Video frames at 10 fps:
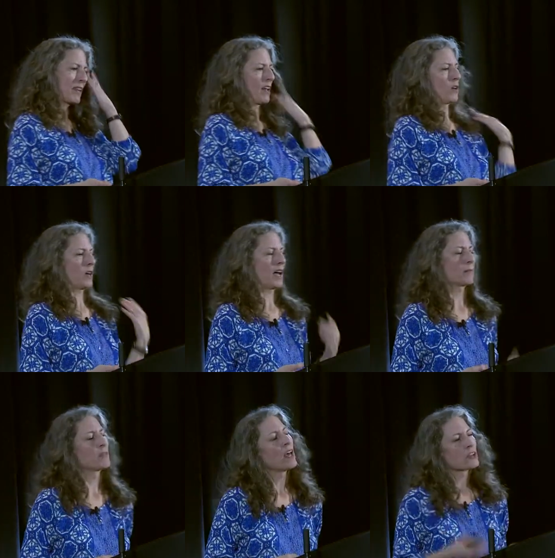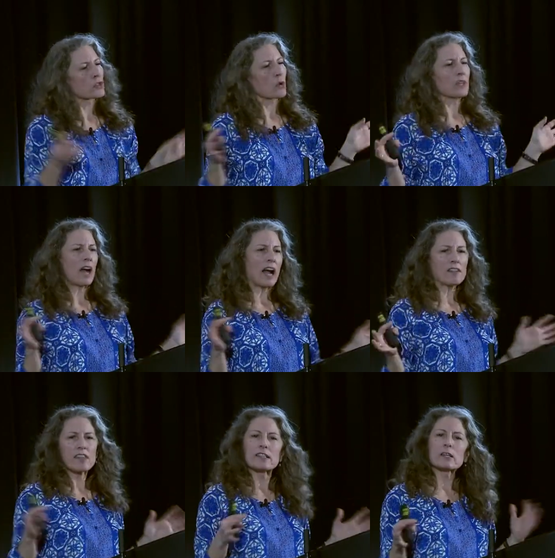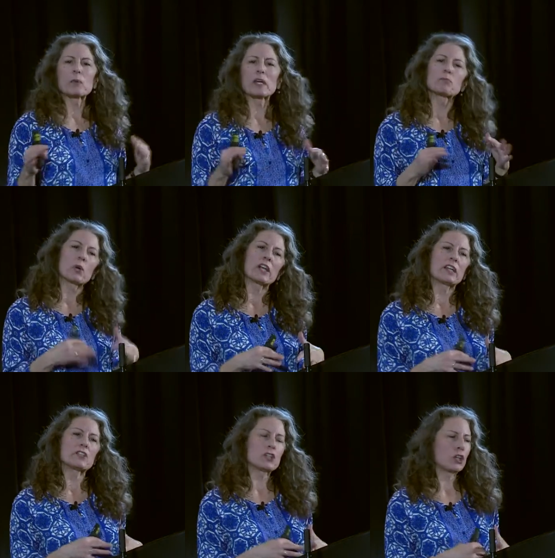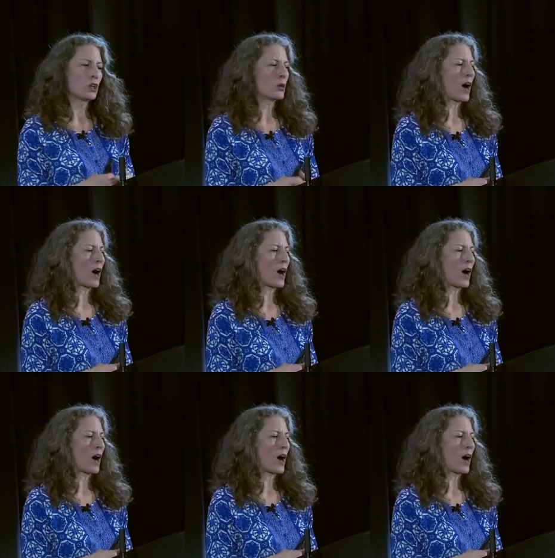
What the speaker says: Okay, so the kind of things that we can put into